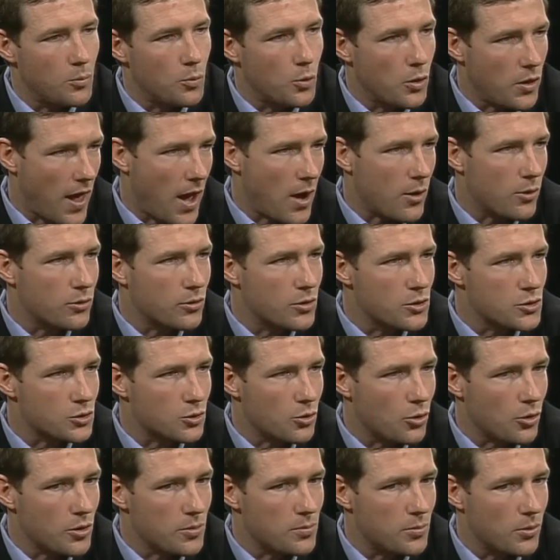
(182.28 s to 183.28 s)
without the
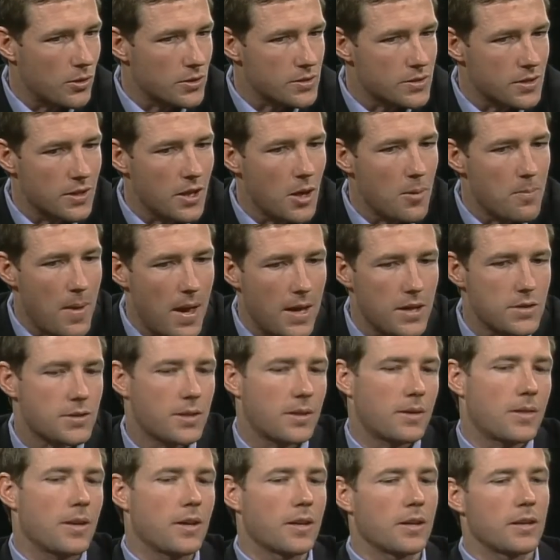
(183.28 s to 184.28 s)
storyboards. And the
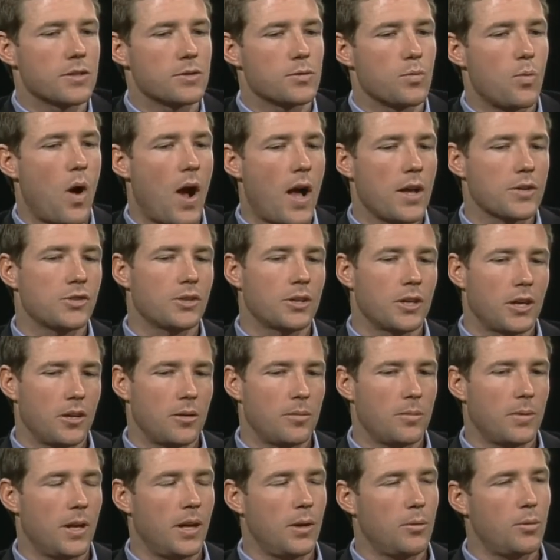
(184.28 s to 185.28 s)
amazing thing is watching
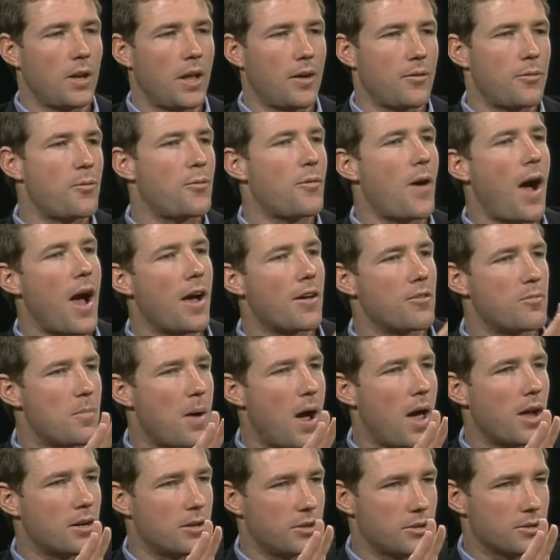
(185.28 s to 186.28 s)
him, he would have five
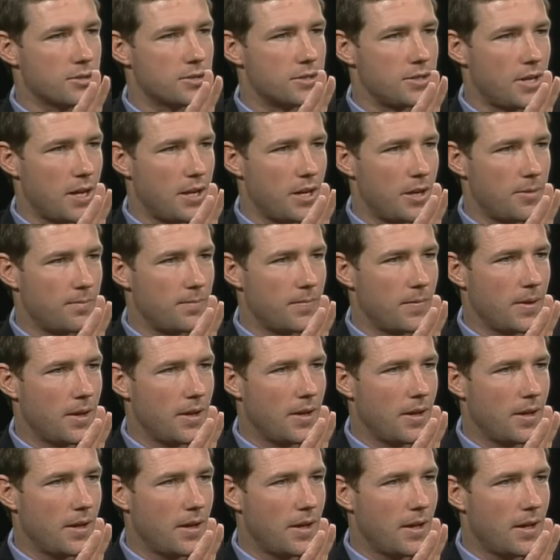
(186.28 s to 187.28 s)
monitors set up.
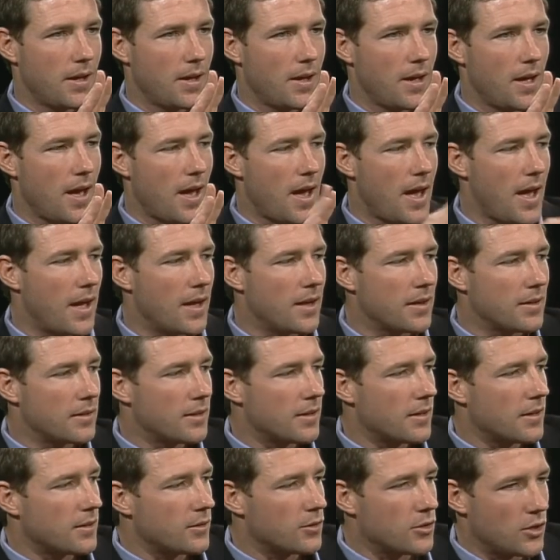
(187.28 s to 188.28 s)

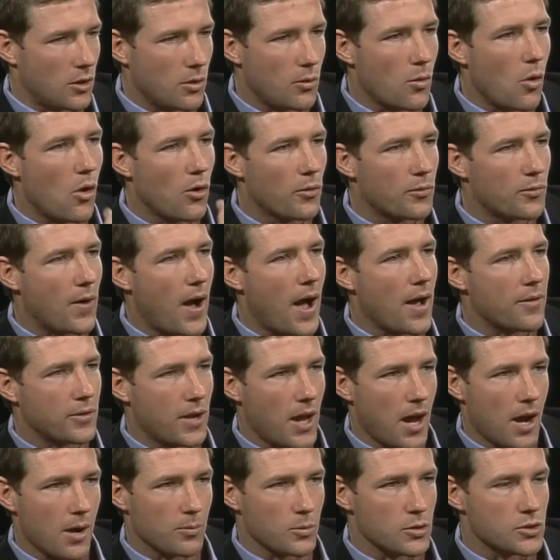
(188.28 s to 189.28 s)
And, you know, all five
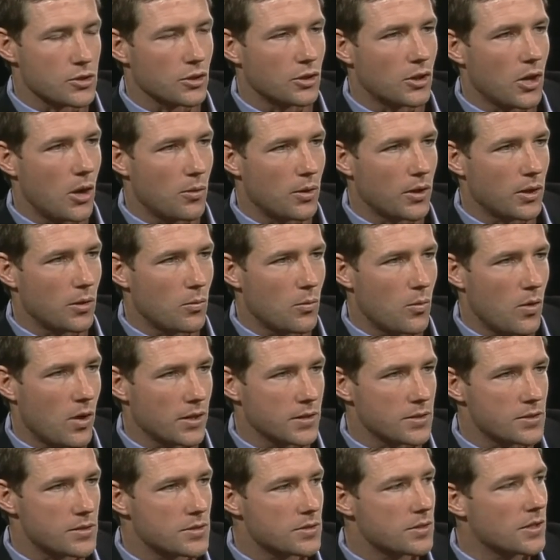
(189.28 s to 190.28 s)
cameras are going at
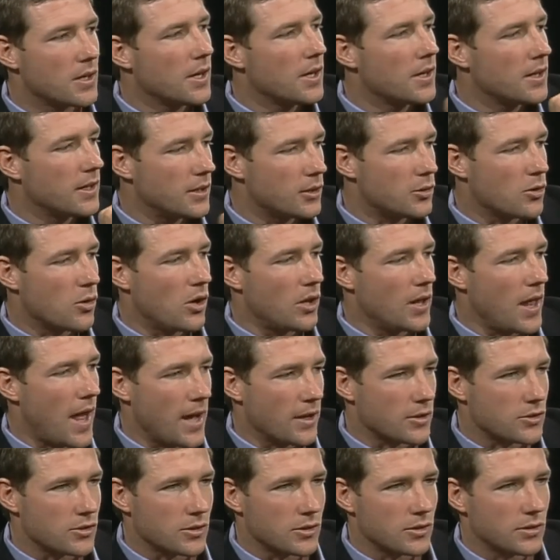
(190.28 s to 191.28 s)
once. He'd call
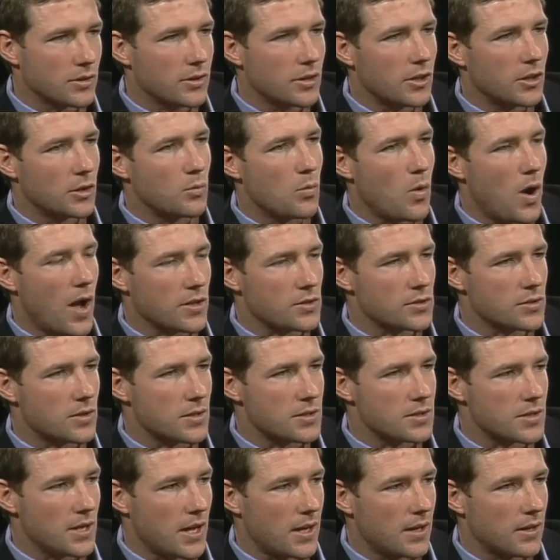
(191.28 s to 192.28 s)
action, he'd watch
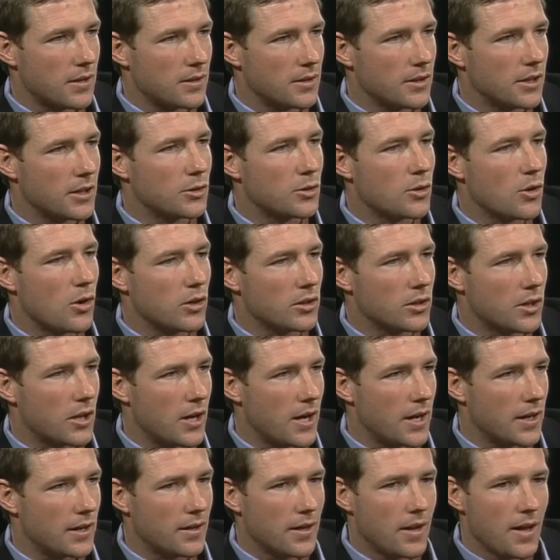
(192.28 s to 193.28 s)
the take, he'd call
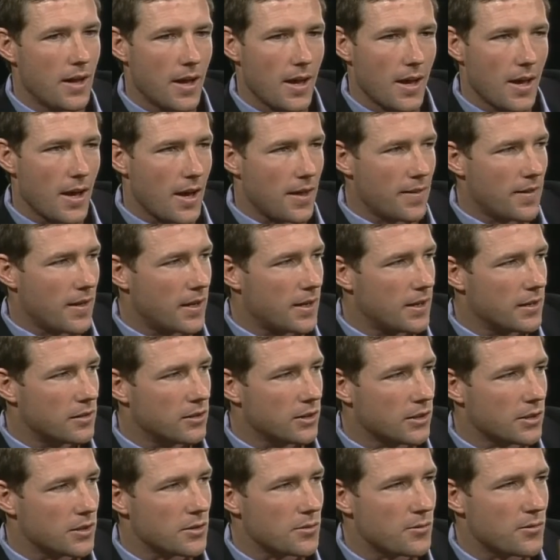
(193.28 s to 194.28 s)
cut, and then he'd
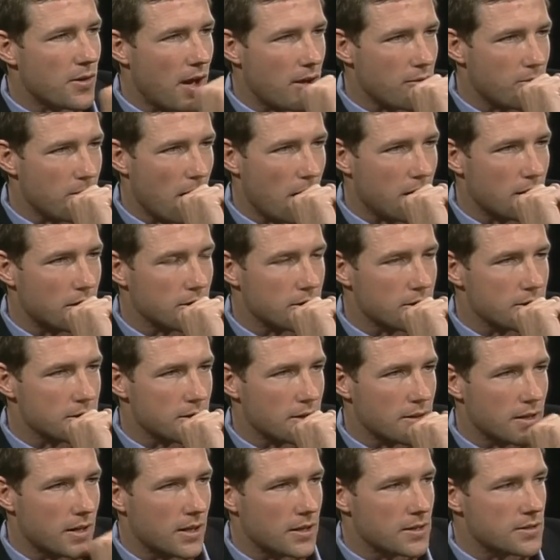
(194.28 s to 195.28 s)
look at the five
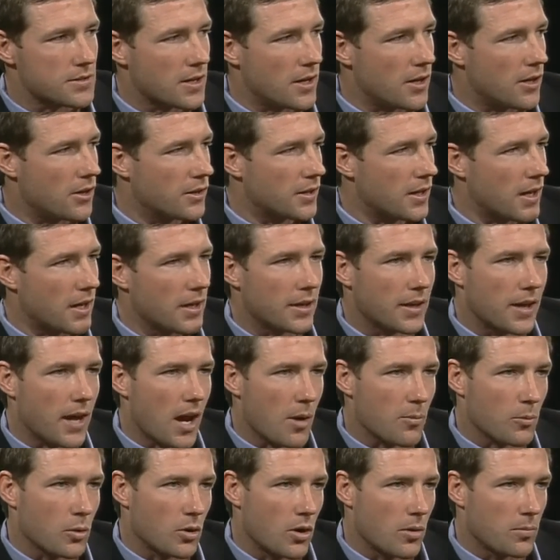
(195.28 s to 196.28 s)
monitors, and then he'd say, okay, in
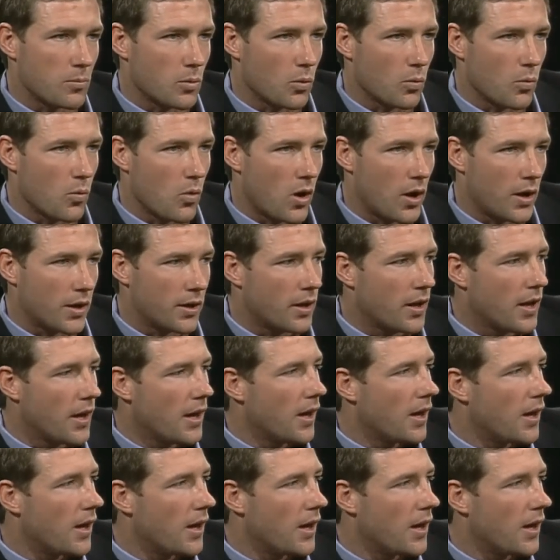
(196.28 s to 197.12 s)
camera number one,